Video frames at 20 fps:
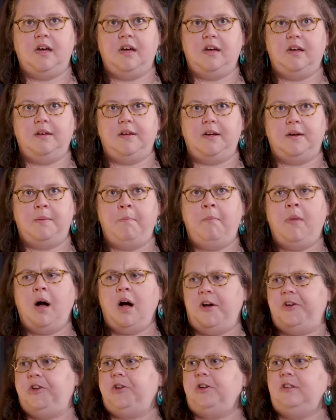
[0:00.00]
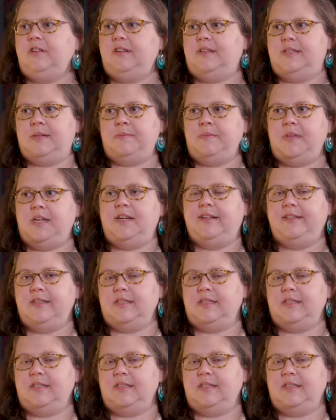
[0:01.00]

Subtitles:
a model, something